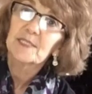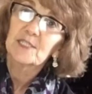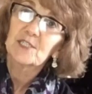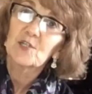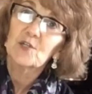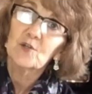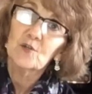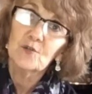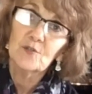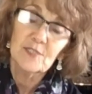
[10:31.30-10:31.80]

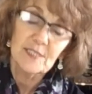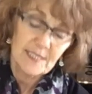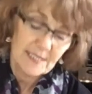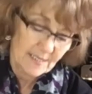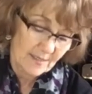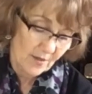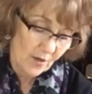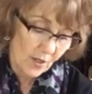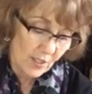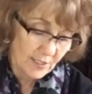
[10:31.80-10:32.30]
stews,
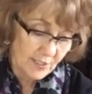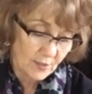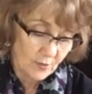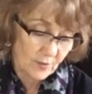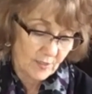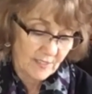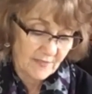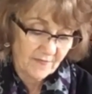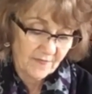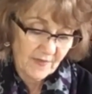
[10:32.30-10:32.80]
all
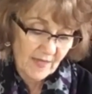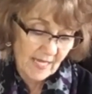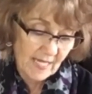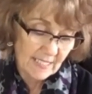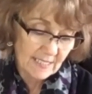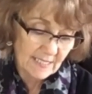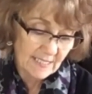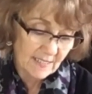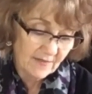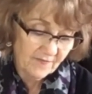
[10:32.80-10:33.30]
sorts of
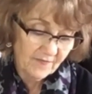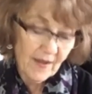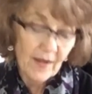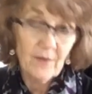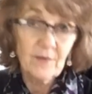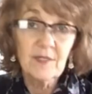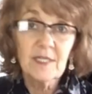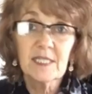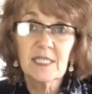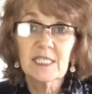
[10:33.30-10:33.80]
things
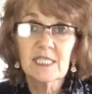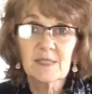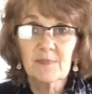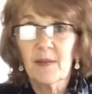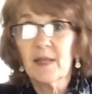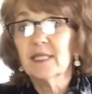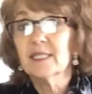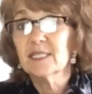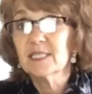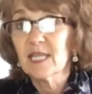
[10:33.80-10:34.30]
found in the
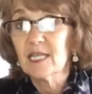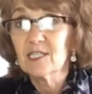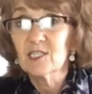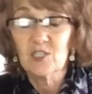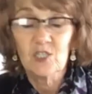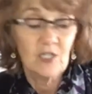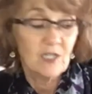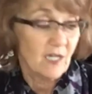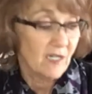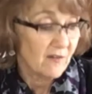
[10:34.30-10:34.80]
spice
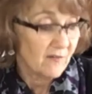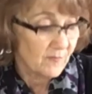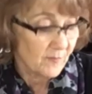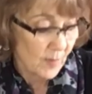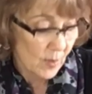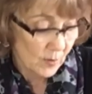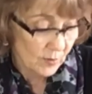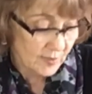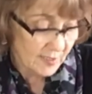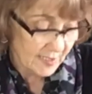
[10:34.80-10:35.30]
section of
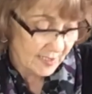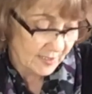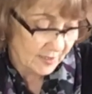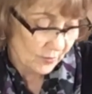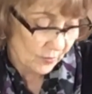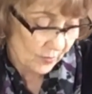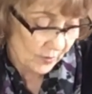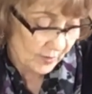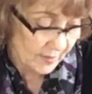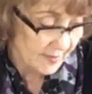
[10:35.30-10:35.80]
most
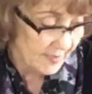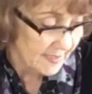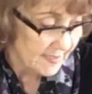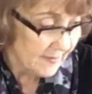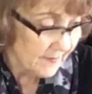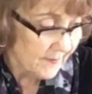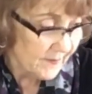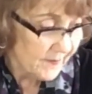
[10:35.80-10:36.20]
stores.